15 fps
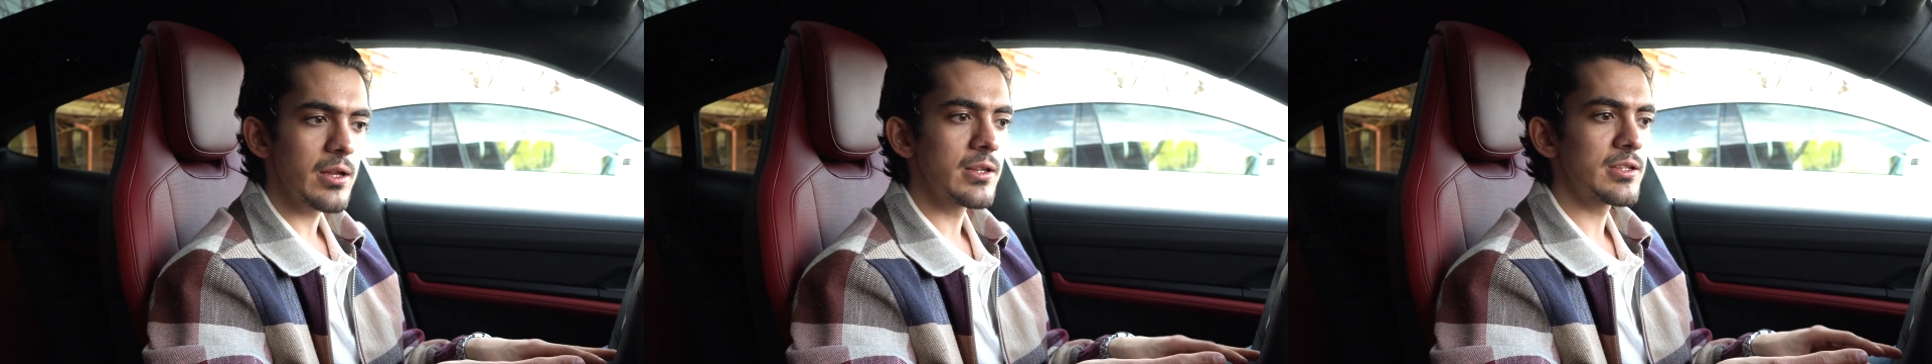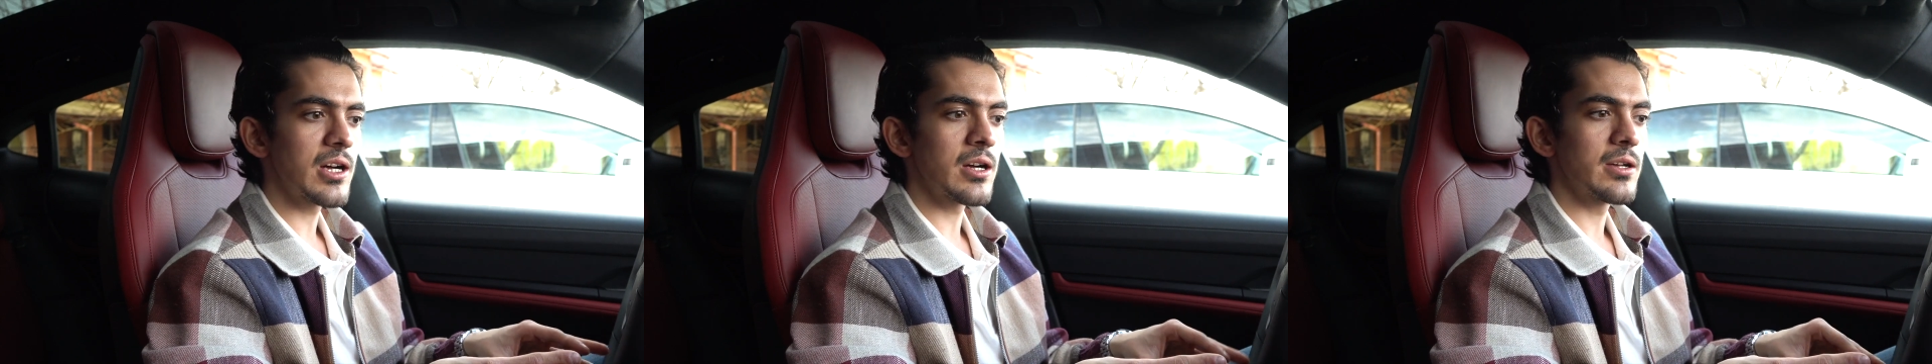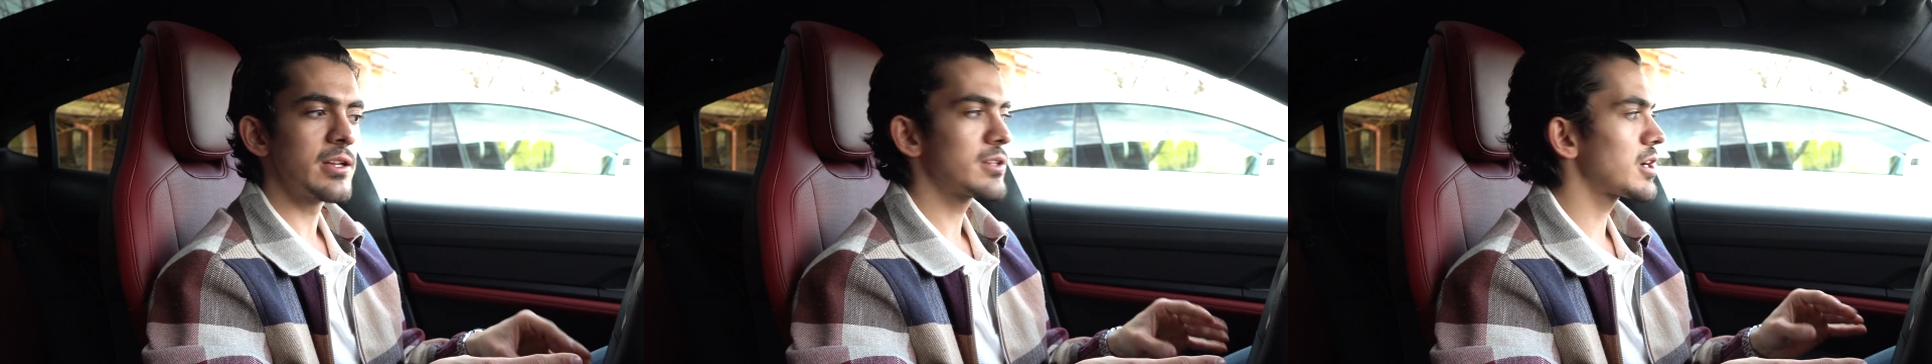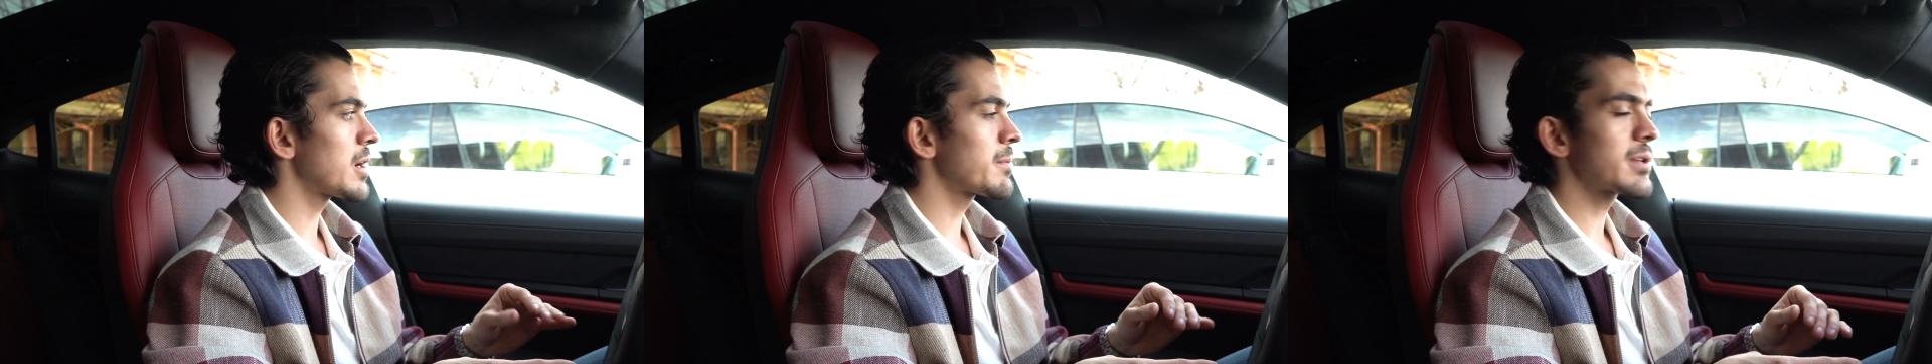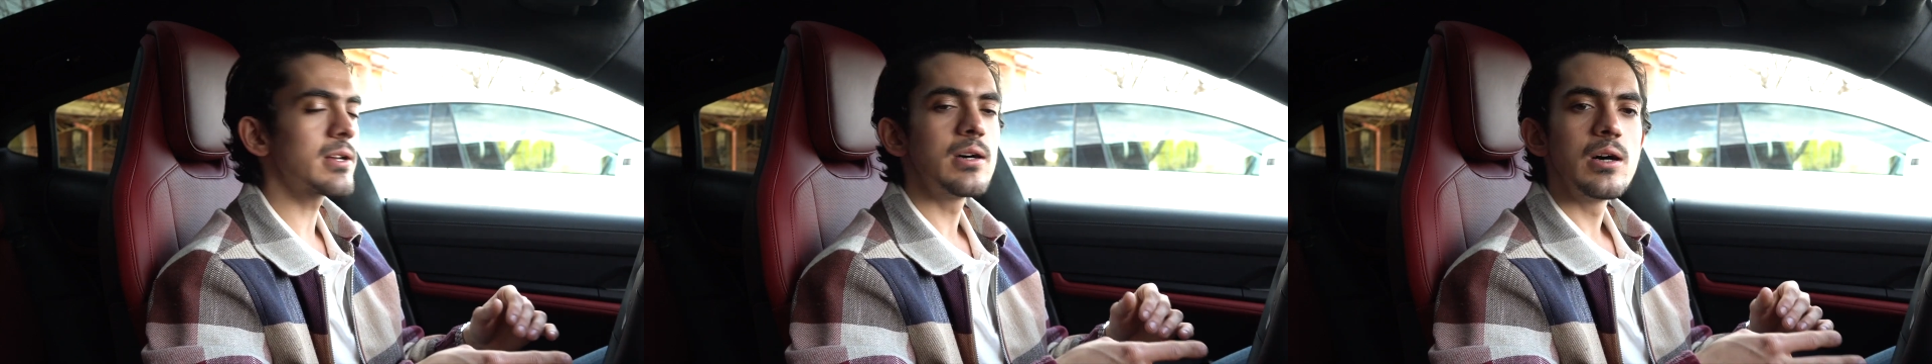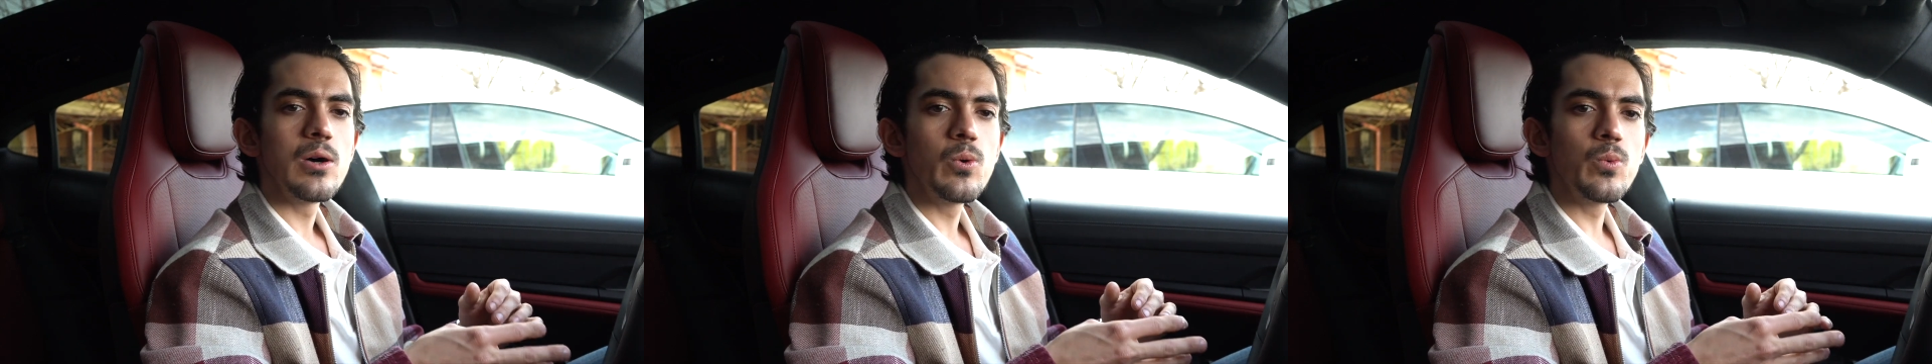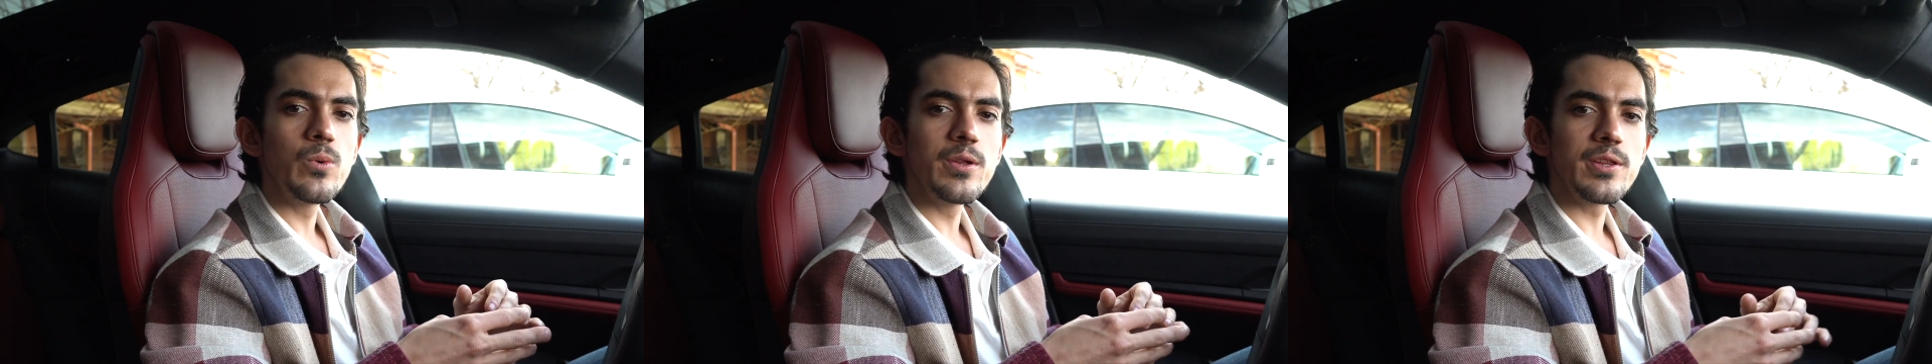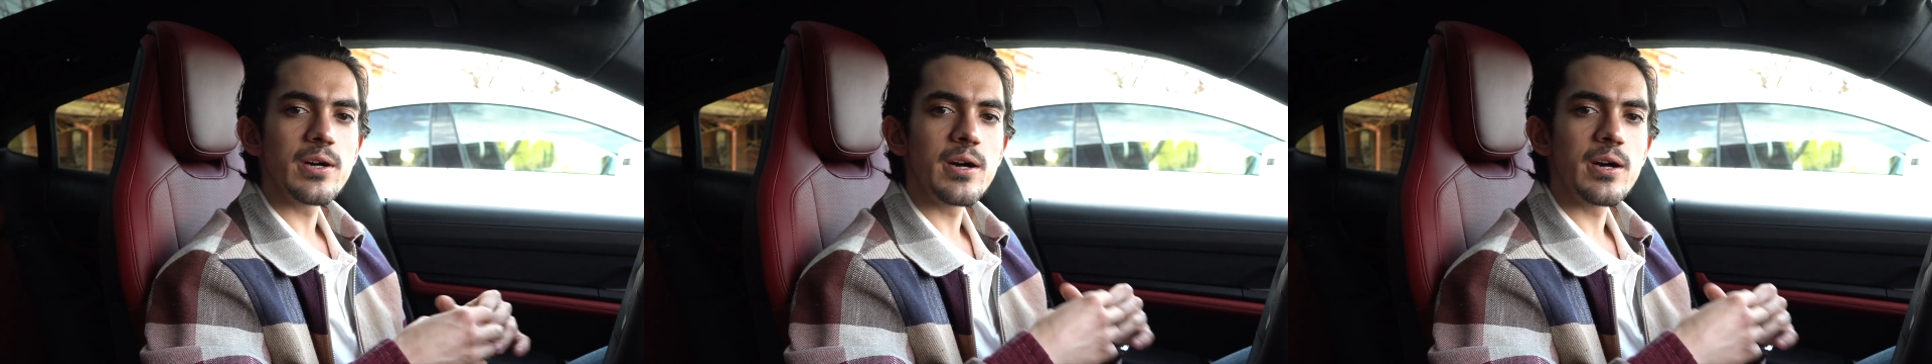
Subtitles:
it comes with